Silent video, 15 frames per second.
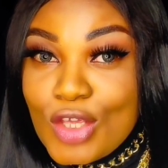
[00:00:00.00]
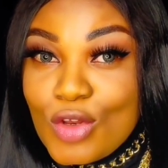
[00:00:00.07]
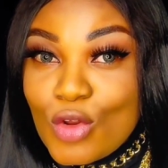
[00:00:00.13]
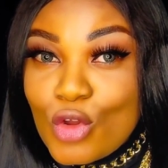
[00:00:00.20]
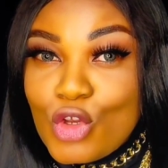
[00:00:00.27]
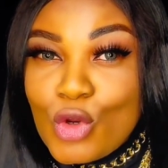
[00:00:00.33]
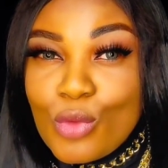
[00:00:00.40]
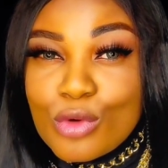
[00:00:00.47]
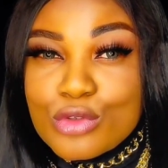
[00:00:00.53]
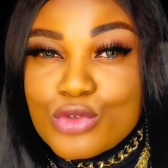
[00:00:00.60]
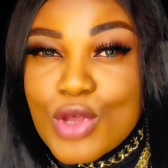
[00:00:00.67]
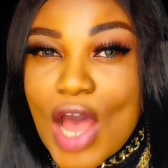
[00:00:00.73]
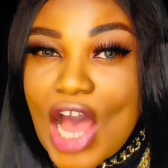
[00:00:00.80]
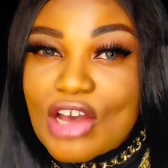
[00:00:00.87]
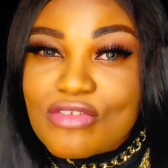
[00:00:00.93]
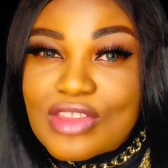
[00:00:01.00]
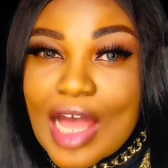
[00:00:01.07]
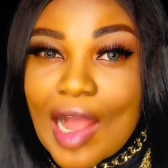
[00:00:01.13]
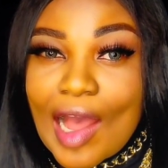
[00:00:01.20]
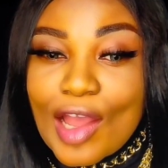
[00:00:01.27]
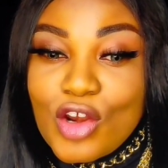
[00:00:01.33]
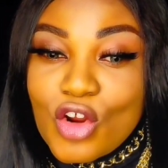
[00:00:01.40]
You don't want to have
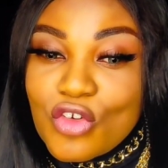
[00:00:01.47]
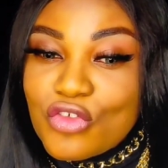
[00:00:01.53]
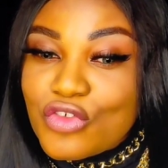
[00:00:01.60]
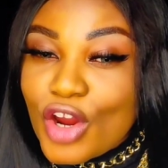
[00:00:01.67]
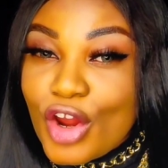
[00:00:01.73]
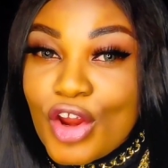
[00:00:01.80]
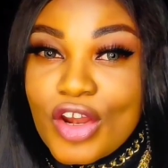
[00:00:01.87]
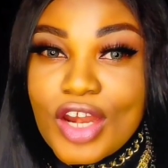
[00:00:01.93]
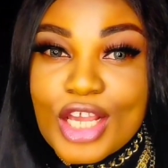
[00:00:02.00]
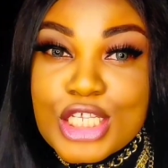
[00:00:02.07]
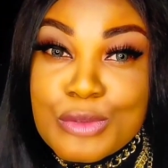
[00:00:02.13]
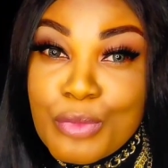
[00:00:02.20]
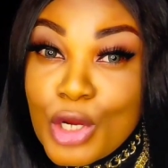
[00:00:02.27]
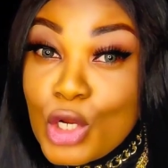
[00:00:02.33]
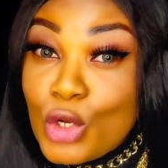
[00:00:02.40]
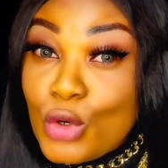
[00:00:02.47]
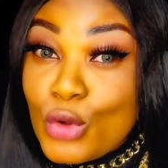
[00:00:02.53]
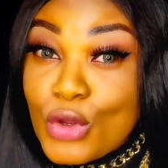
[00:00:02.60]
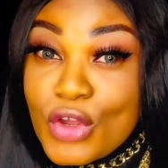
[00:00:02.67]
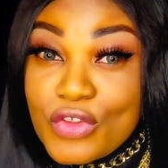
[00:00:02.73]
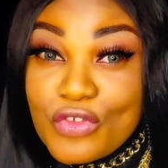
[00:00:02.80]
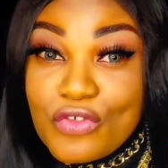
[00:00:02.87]
that kind of very desperate
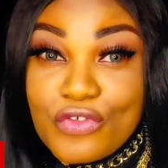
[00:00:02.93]
look